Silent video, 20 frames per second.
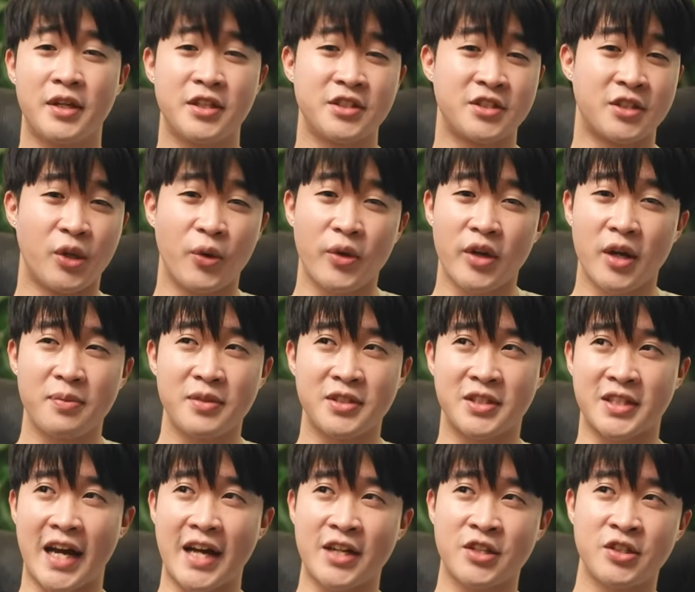because glowing up
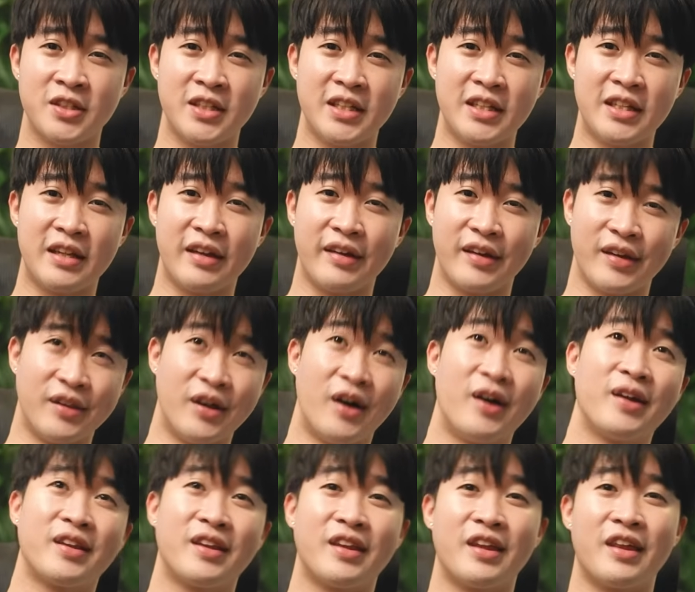is actually
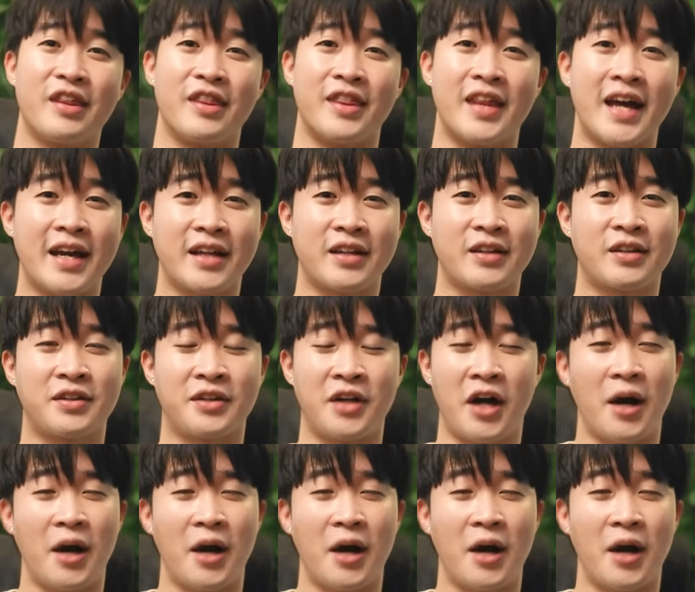not that